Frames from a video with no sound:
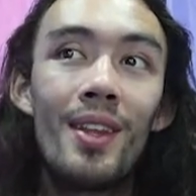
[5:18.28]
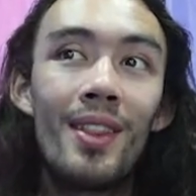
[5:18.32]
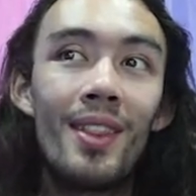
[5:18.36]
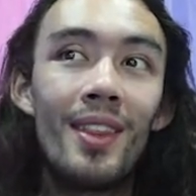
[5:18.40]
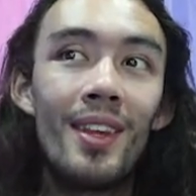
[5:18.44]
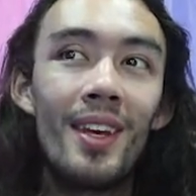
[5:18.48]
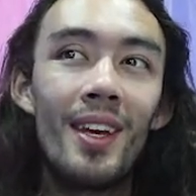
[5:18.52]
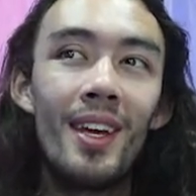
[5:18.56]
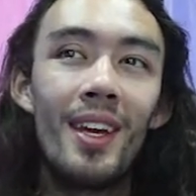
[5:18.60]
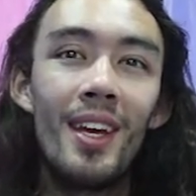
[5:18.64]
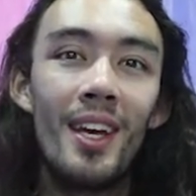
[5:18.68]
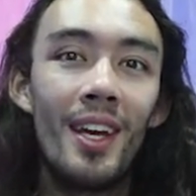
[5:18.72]

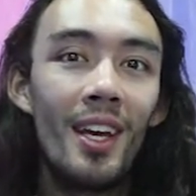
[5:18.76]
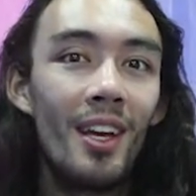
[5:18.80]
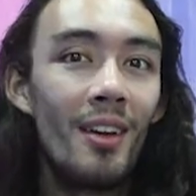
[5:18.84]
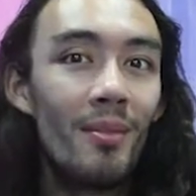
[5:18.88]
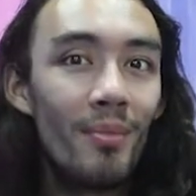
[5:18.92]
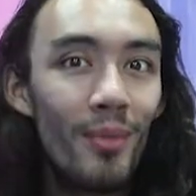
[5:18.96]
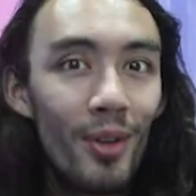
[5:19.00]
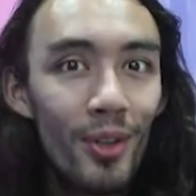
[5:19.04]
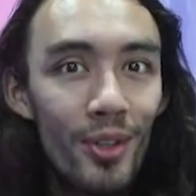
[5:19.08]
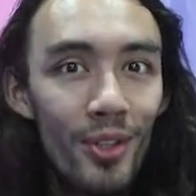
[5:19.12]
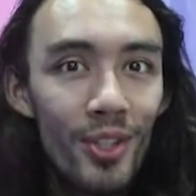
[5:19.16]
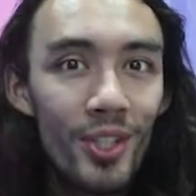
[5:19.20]
the
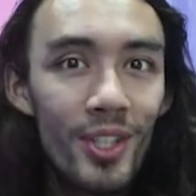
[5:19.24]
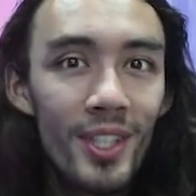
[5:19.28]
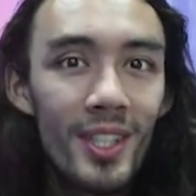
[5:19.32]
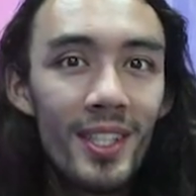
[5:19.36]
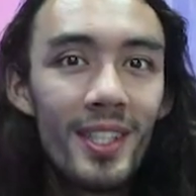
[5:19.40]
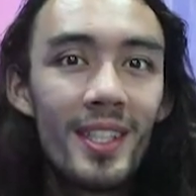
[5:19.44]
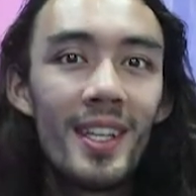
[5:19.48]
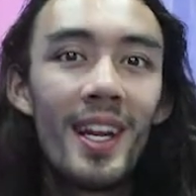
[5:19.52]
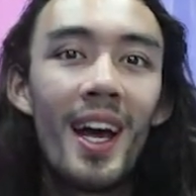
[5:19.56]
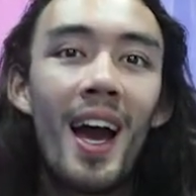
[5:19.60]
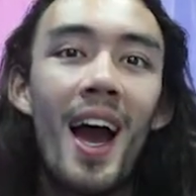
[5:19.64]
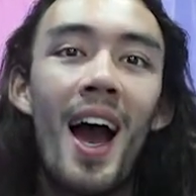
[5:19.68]

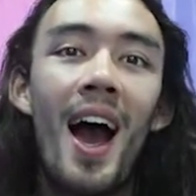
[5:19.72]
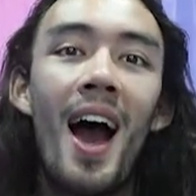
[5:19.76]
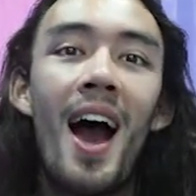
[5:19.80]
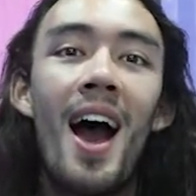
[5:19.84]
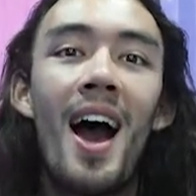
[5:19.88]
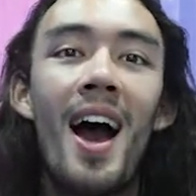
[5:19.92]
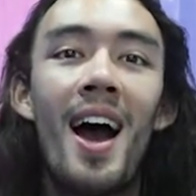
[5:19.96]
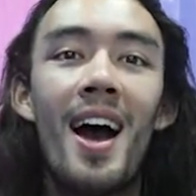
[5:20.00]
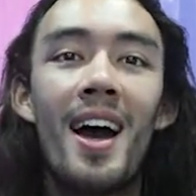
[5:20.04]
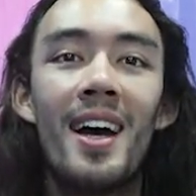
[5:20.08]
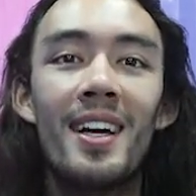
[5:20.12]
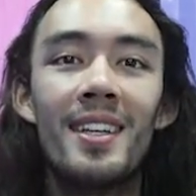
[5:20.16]
emotion,
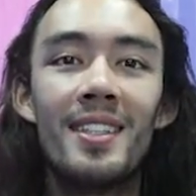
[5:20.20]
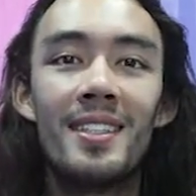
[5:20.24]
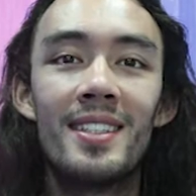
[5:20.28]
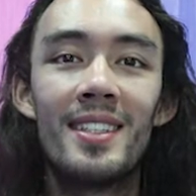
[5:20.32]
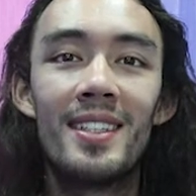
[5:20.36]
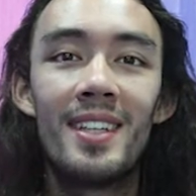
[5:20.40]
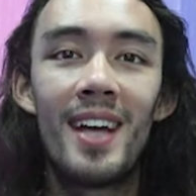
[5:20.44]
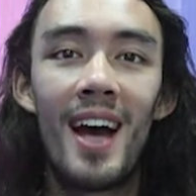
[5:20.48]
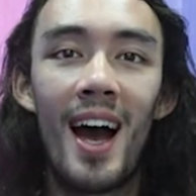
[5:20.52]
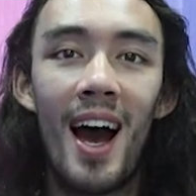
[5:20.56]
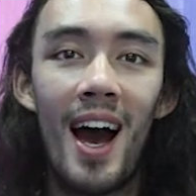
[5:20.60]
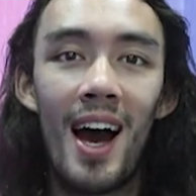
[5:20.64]
and
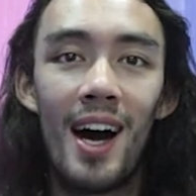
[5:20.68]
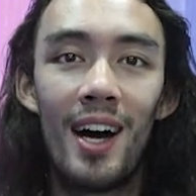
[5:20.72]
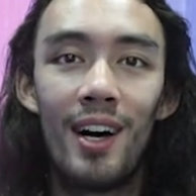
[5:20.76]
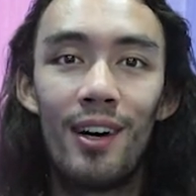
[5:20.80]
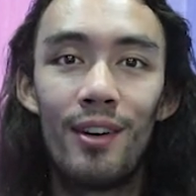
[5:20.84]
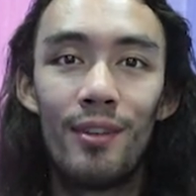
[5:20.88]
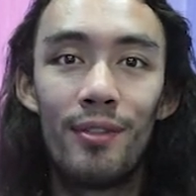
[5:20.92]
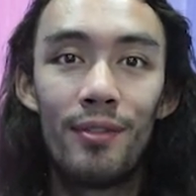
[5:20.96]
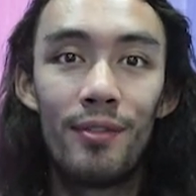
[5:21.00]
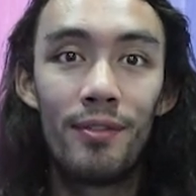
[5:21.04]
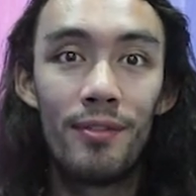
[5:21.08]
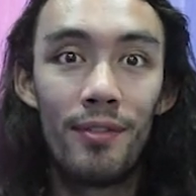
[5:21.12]

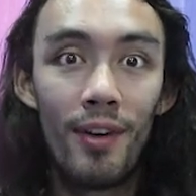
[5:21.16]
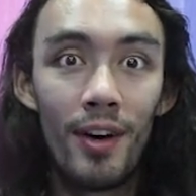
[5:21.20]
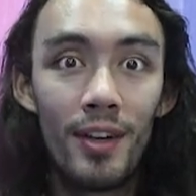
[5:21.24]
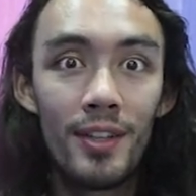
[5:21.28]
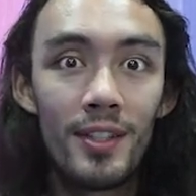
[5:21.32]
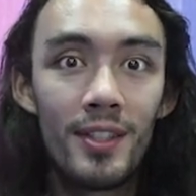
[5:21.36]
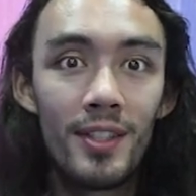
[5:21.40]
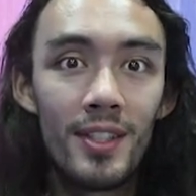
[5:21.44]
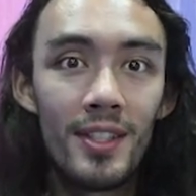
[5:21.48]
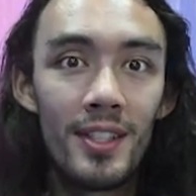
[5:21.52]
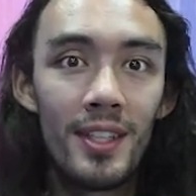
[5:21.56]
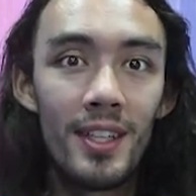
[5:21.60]
how
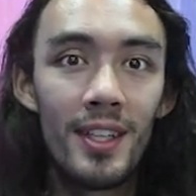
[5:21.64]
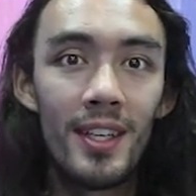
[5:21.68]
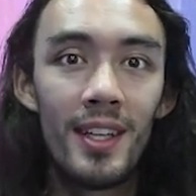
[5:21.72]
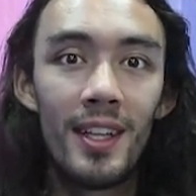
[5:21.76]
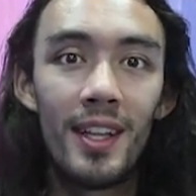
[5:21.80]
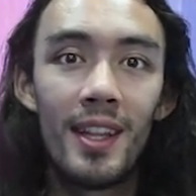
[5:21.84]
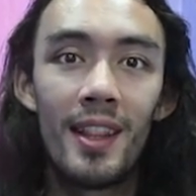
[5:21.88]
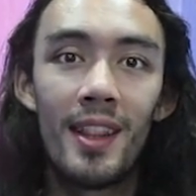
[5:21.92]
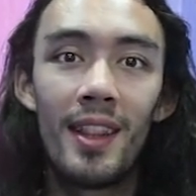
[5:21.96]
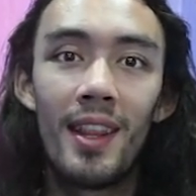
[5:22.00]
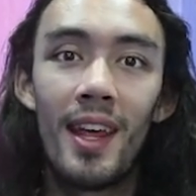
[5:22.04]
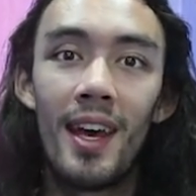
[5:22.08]
fast
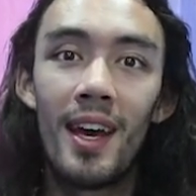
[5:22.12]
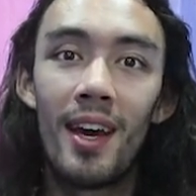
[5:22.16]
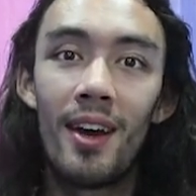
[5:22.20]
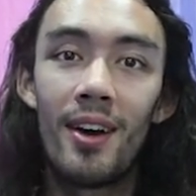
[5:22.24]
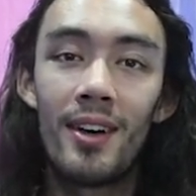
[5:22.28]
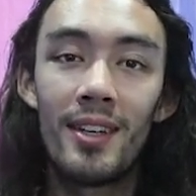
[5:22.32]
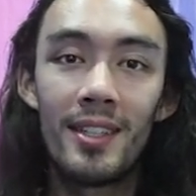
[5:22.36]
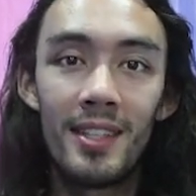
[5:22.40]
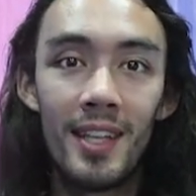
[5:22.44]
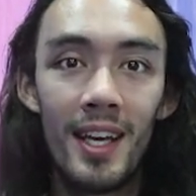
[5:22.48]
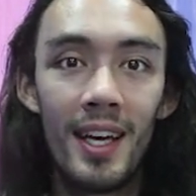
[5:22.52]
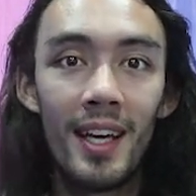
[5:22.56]
they
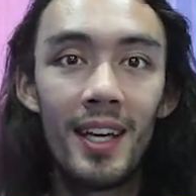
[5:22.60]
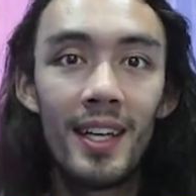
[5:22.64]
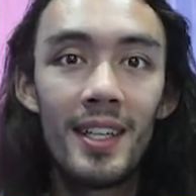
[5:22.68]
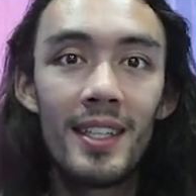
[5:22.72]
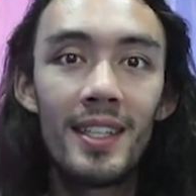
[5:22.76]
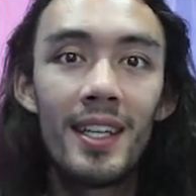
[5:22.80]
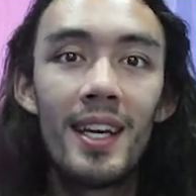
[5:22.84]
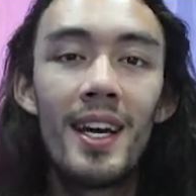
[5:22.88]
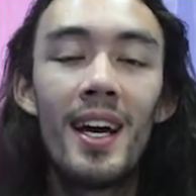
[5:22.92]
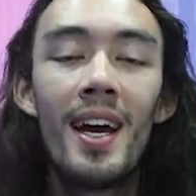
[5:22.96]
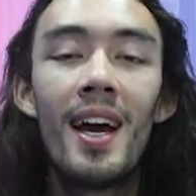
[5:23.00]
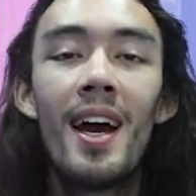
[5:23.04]
are saying
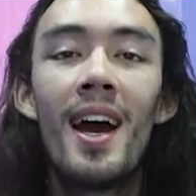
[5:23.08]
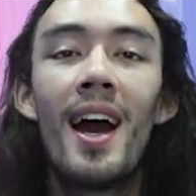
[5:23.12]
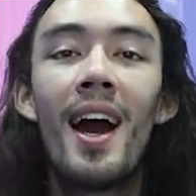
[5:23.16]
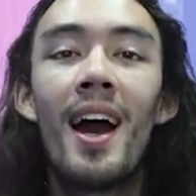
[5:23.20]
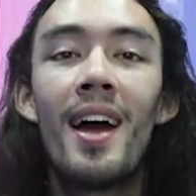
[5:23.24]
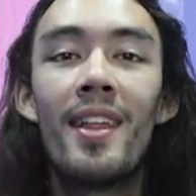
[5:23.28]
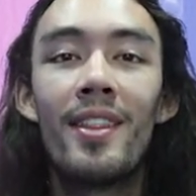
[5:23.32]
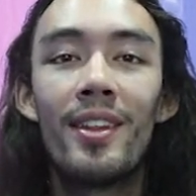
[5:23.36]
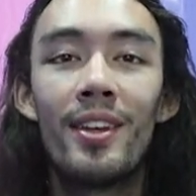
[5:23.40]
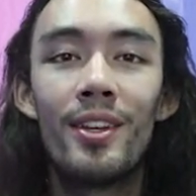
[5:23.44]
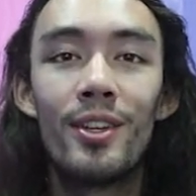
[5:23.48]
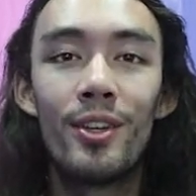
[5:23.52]
it,
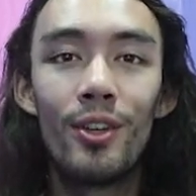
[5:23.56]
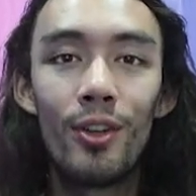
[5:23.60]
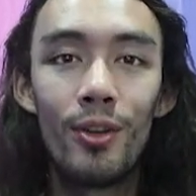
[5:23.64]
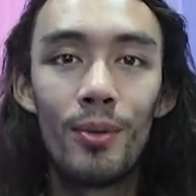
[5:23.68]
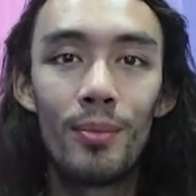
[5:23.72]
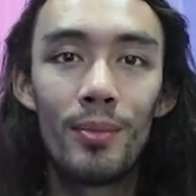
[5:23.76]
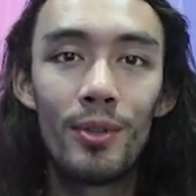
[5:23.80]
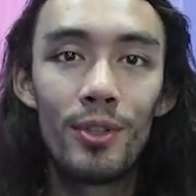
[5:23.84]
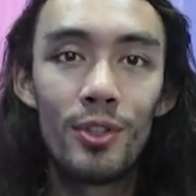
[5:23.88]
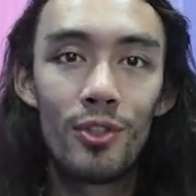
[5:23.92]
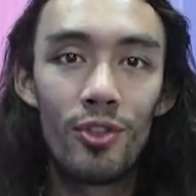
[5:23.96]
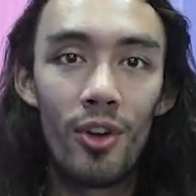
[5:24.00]
and then you
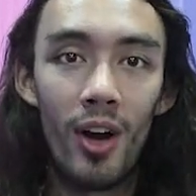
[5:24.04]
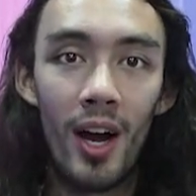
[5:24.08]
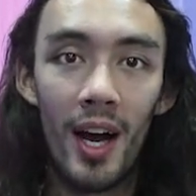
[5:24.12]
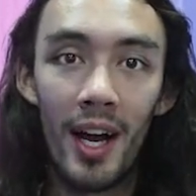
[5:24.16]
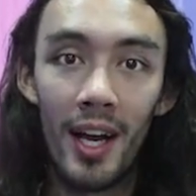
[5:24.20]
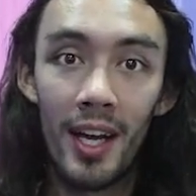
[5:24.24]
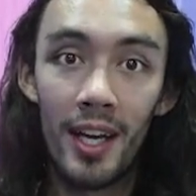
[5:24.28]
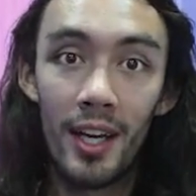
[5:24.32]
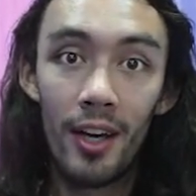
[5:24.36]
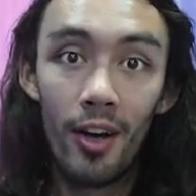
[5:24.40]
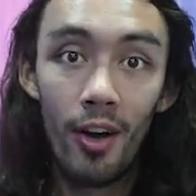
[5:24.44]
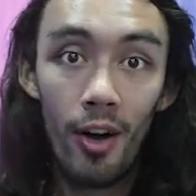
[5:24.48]
must
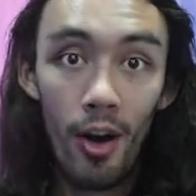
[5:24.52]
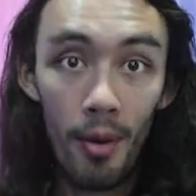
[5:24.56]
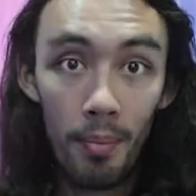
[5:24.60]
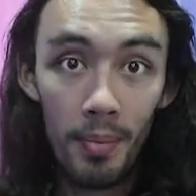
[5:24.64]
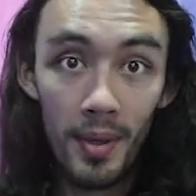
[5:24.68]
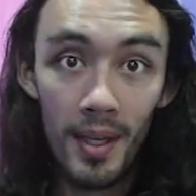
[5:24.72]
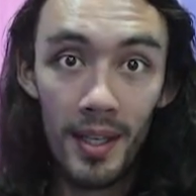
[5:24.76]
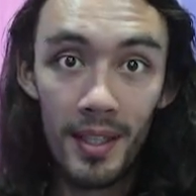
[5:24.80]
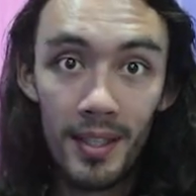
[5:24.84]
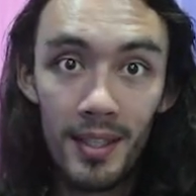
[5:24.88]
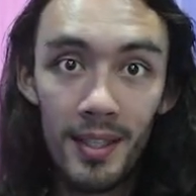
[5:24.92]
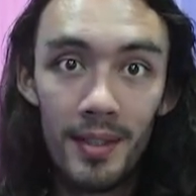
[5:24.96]
try
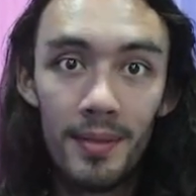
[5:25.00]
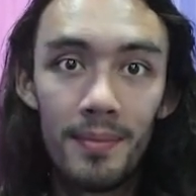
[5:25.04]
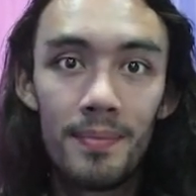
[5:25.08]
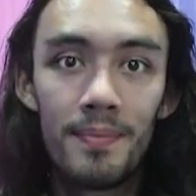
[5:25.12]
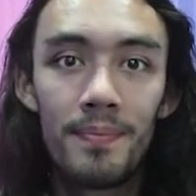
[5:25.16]
copy it.